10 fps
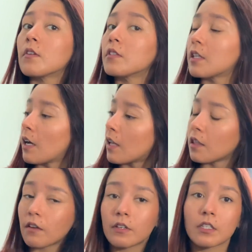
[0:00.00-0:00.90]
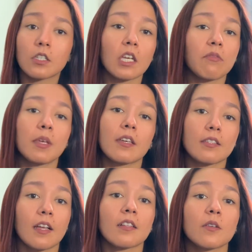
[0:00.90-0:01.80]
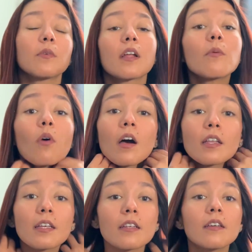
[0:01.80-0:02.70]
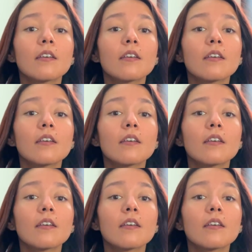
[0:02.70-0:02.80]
See, I love it. She gave me exactly what I wanted.